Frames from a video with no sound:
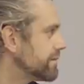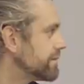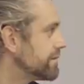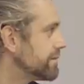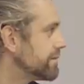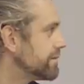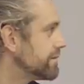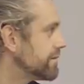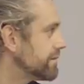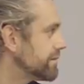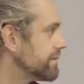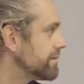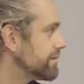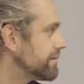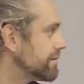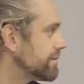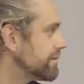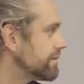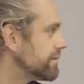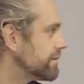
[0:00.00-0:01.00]

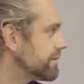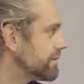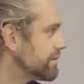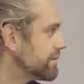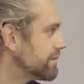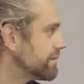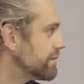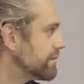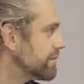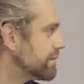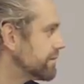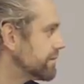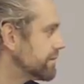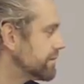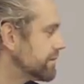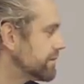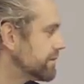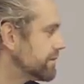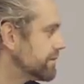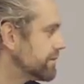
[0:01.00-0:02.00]

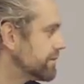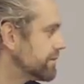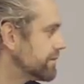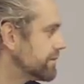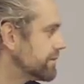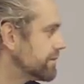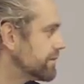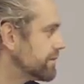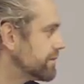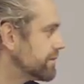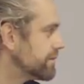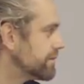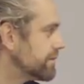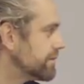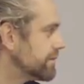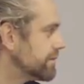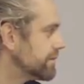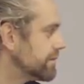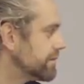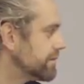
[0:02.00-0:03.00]

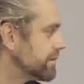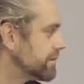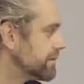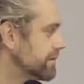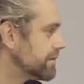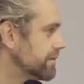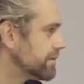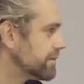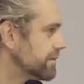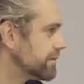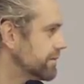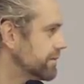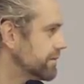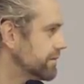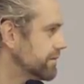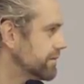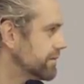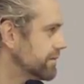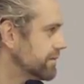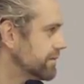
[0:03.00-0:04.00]

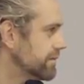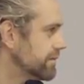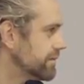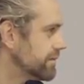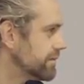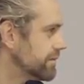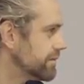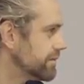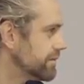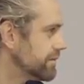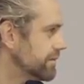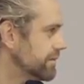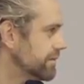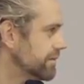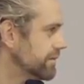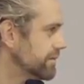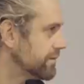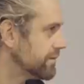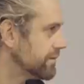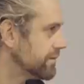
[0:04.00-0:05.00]

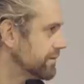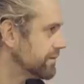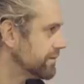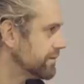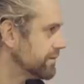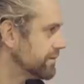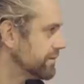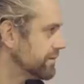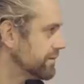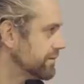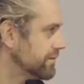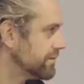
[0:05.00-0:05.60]
This person isn't speaking.